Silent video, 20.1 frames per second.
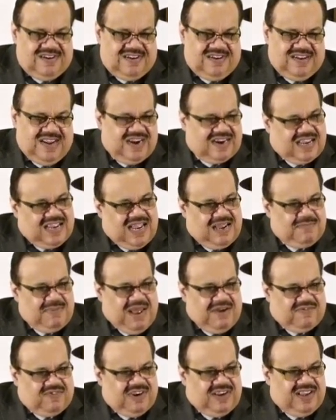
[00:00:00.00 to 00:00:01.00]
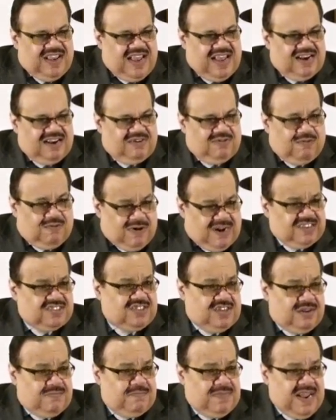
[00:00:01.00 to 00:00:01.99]
That came after he had a little
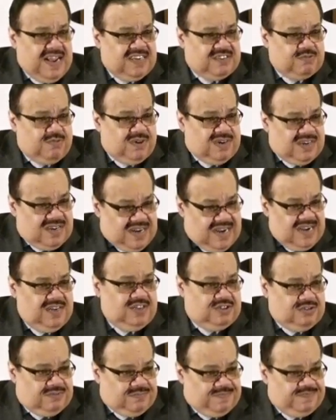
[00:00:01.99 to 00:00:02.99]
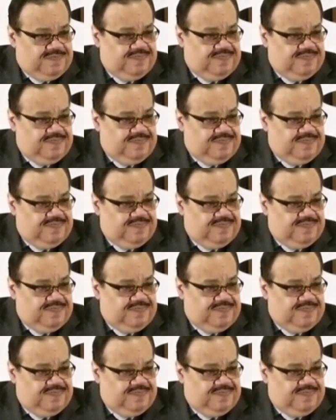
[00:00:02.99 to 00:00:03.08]
wrestling match with an angel.